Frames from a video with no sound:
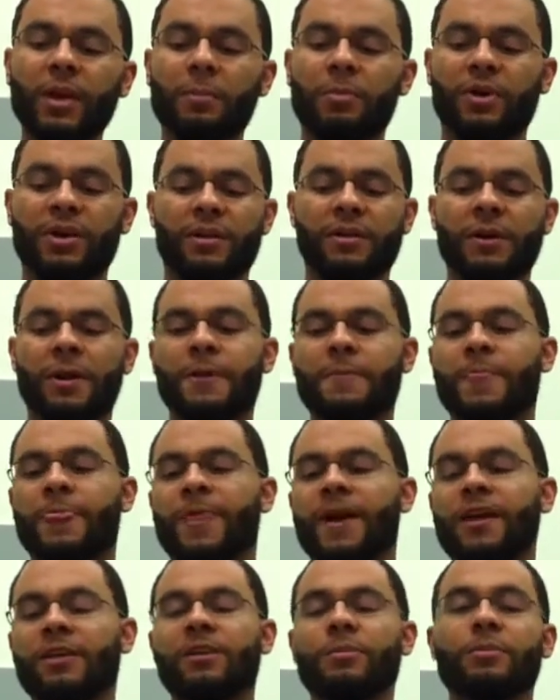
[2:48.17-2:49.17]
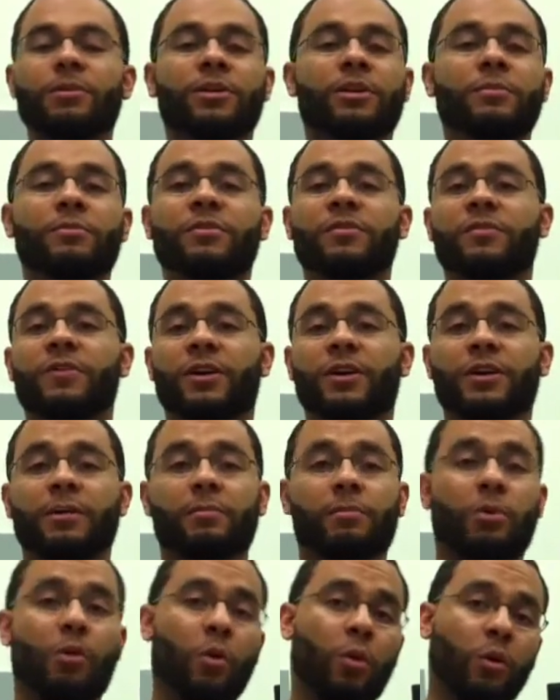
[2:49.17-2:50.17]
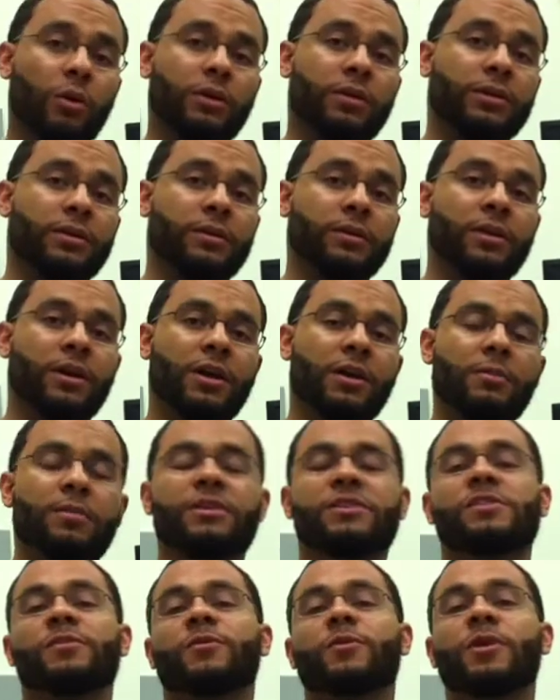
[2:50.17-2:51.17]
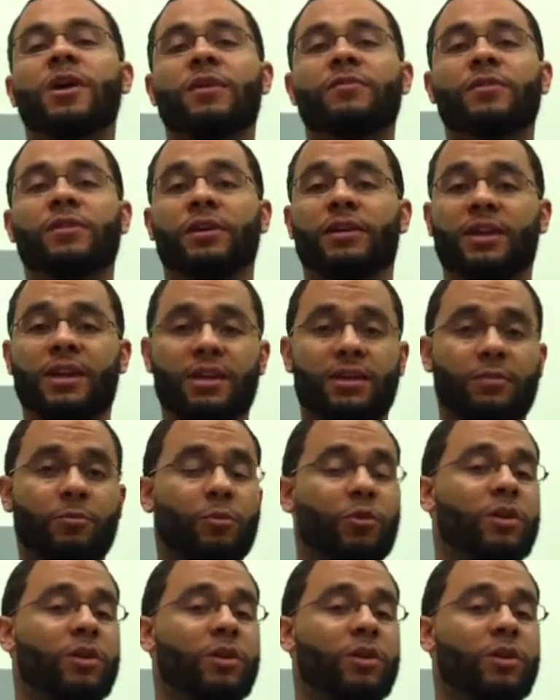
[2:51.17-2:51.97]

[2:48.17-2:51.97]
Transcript: But that number can be very important because if you have, again,